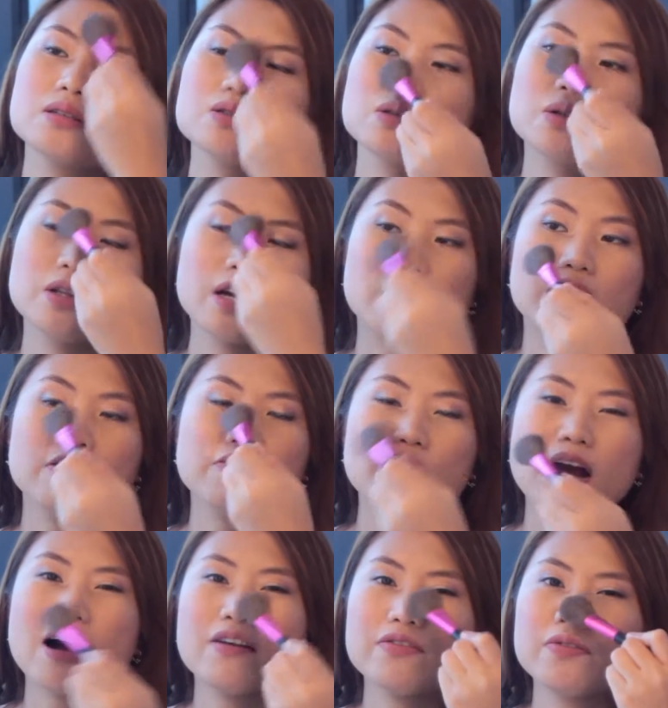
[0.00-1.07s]
So there, if you
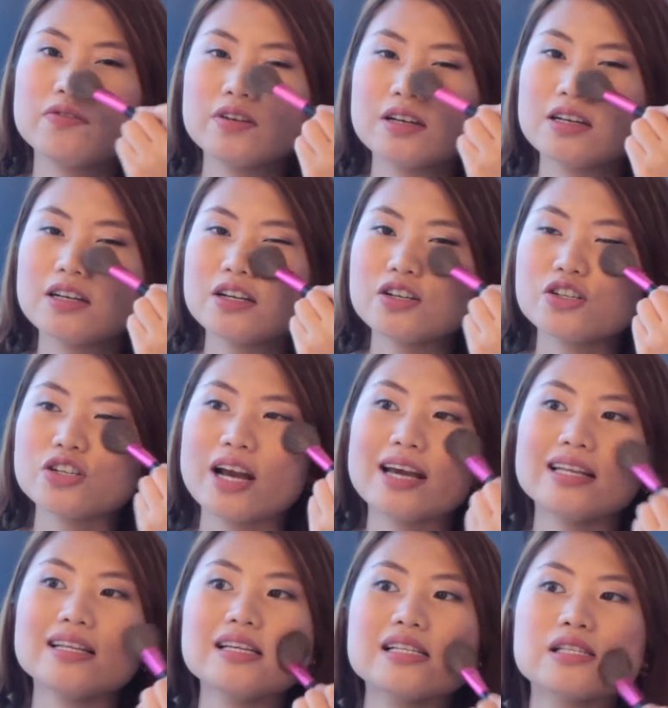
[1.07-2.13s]
have
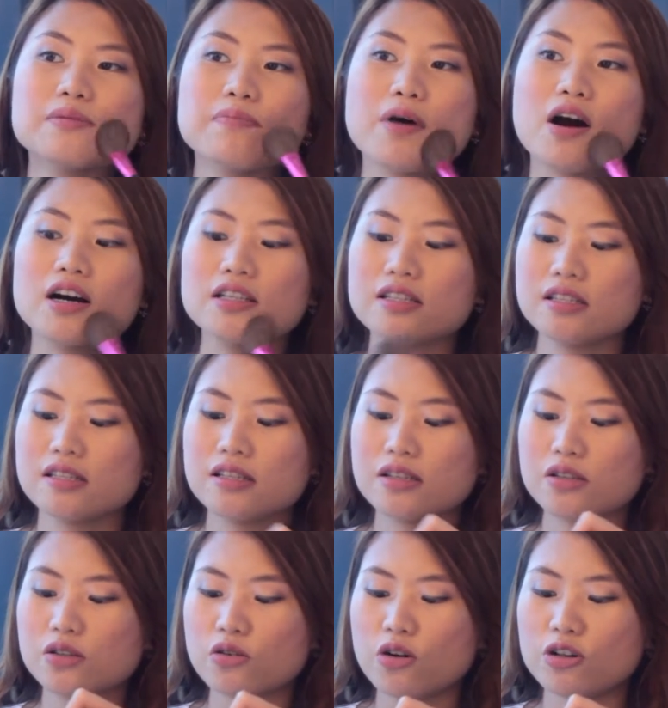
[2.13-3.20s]
shiny spots,
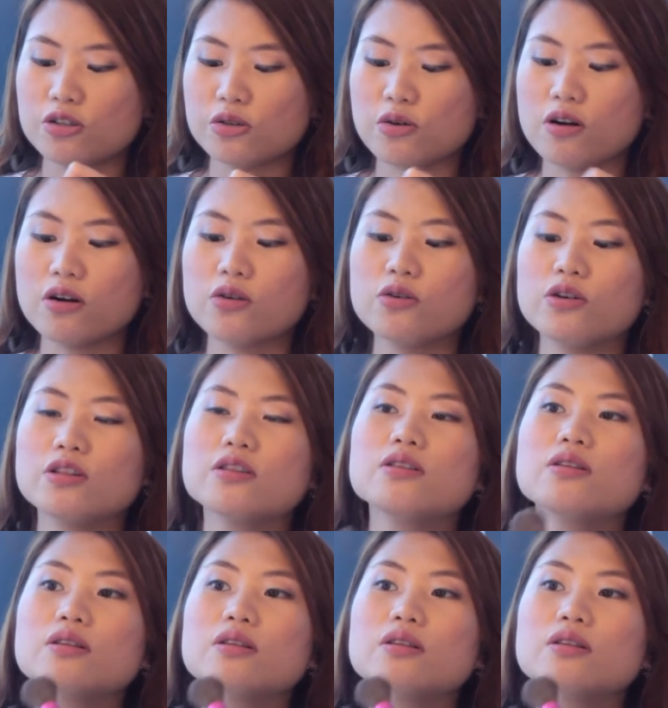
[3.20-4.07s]
this is also a good